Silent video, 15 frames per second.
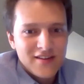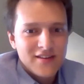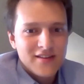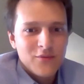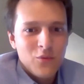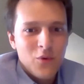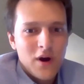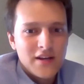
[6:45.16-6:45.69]

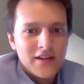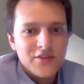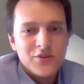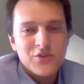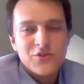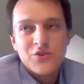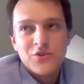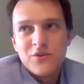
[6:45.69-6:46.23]
Why did you
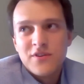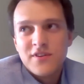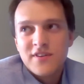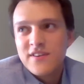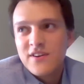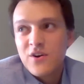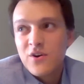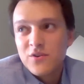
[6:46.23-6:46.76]
choose to
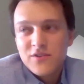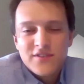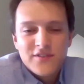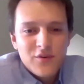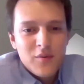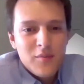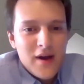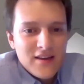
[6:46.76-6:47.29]
go to
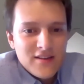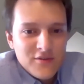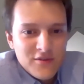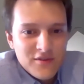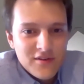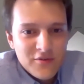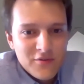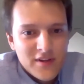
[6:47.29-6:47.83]
a master's
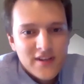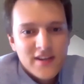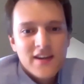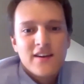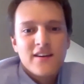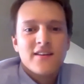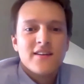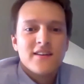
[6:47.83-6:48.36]
degree
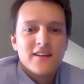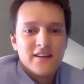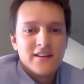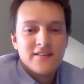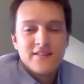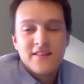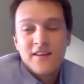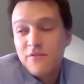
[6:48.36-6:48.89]

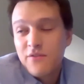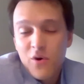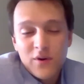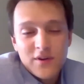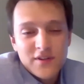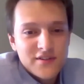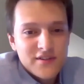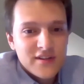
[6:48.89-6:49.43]
instead of
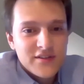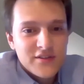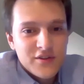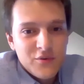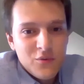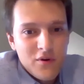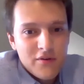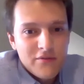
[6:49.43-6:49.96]
going into the
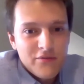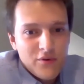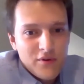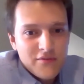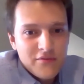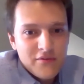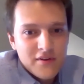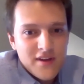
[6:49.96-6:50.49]
workforce,
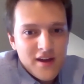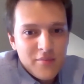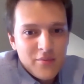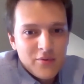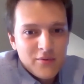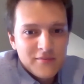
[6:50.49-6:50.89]
for example?